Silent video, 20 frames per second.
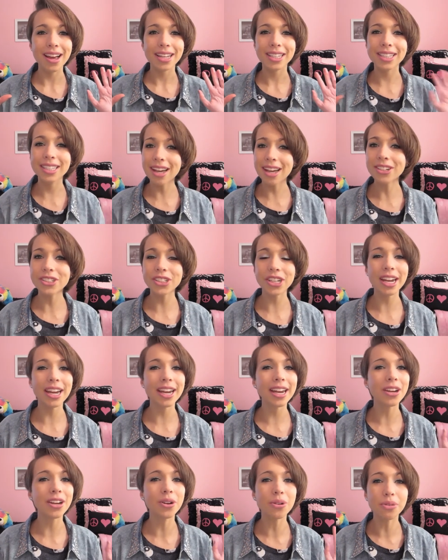such
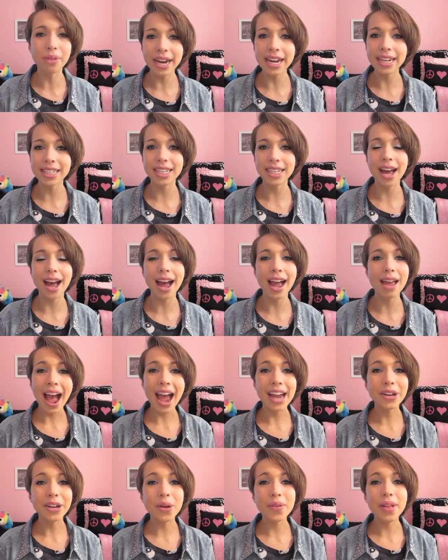a great time.
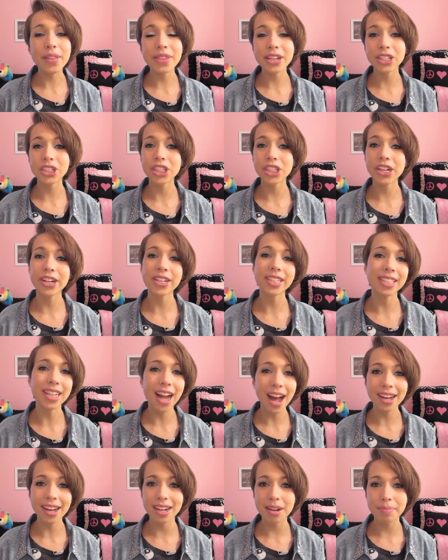I know that this year is
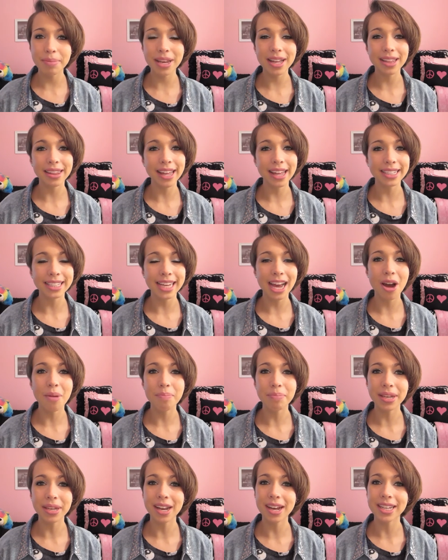not going to be a
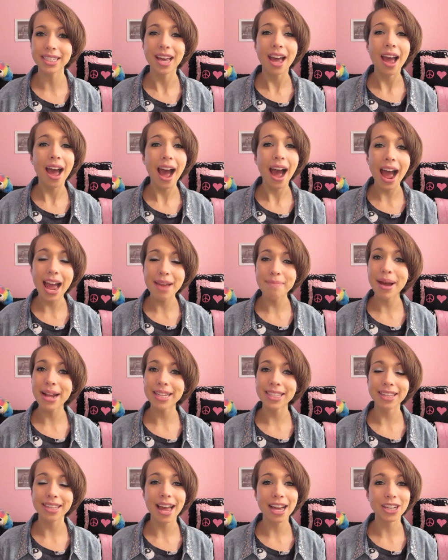letdown because
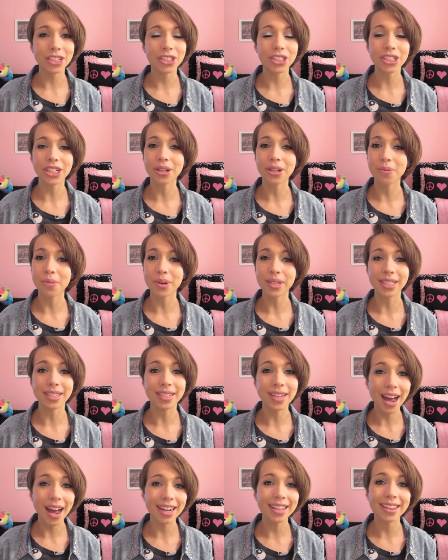IMATS last year was
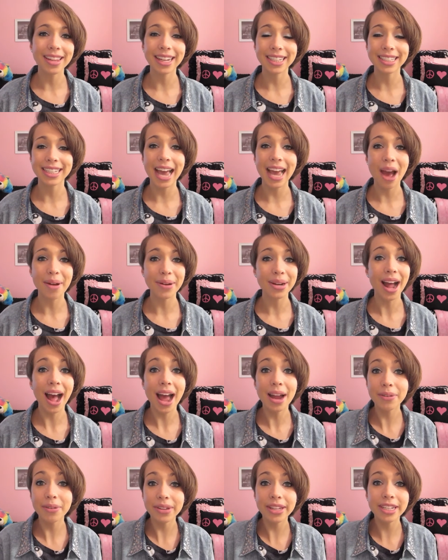not a letdown and
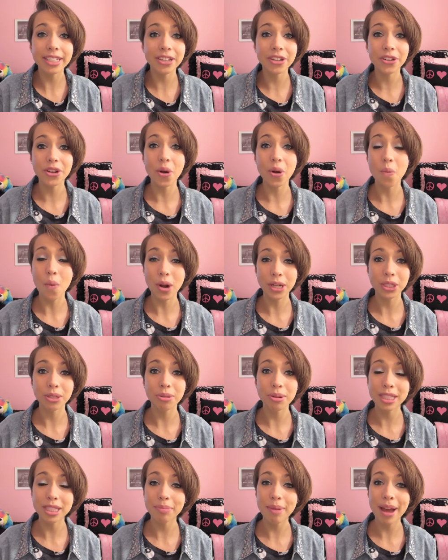I really didn't know what
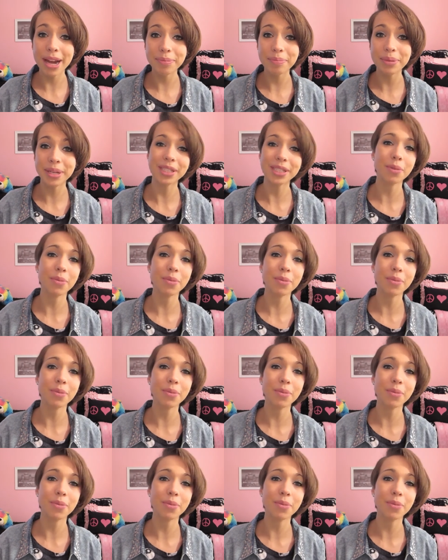to expect because